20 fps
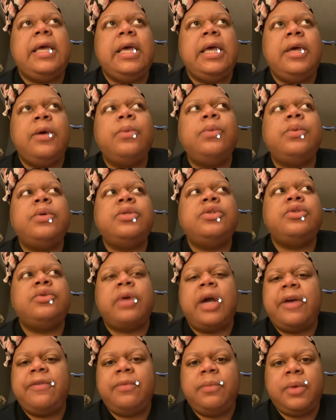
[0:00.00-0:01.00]
It was
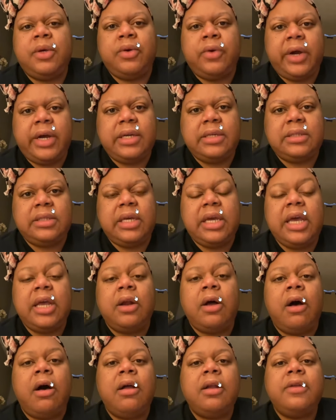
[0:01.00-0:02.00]
driving me crazy. And
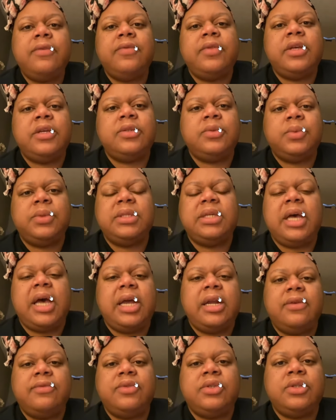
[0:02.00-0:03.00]
all of this was kind
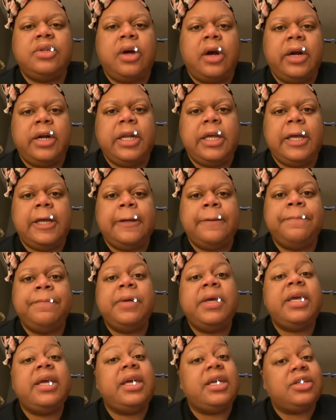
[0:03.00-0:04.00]
of starting
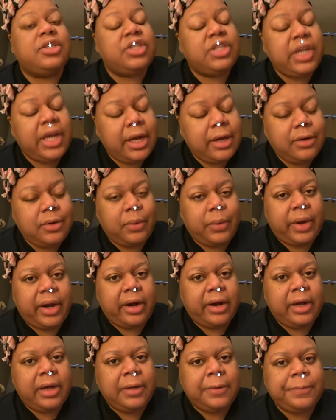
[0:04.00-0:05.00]
in
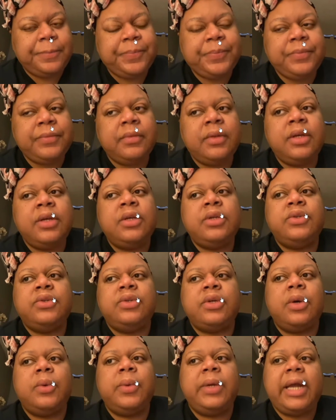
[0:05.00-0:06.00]
January.
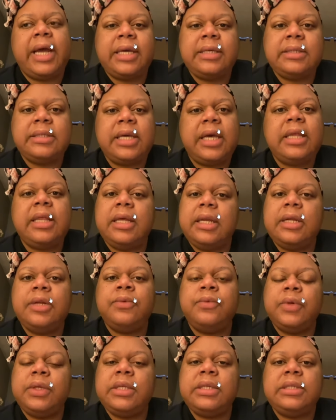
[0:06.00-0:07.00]
So when I say that, it
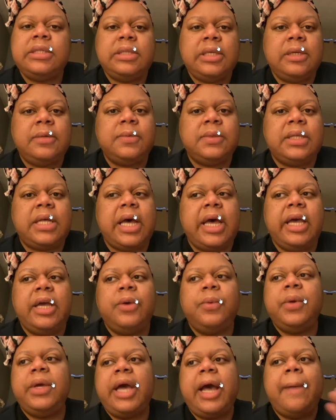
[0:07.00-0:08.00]
really seems like
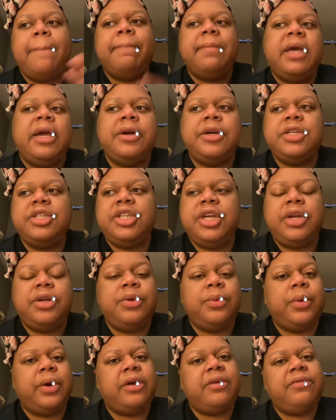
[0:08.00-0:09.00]
we got married
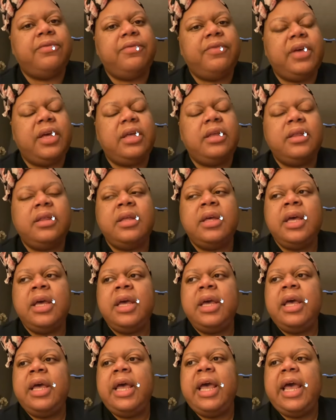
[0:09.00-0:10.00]
January 5th,
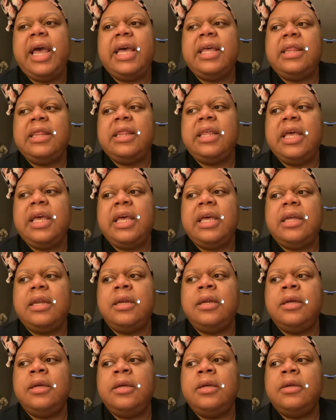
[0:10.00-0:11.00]
and
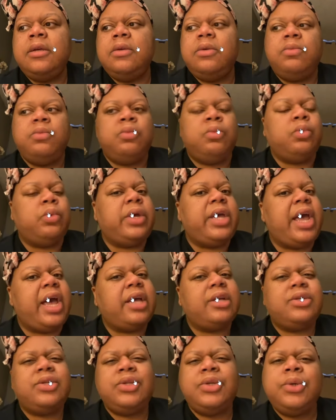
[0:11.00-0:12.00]
then we
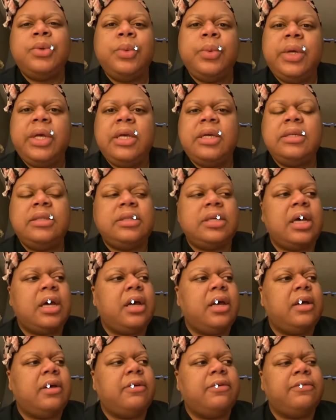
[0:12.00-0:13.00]
had two weeks
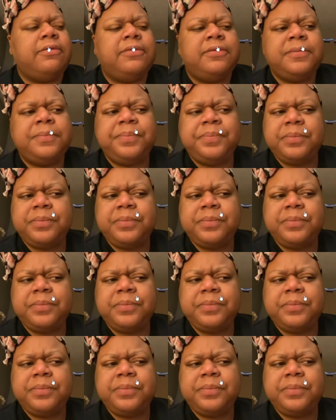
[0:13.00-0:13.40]
of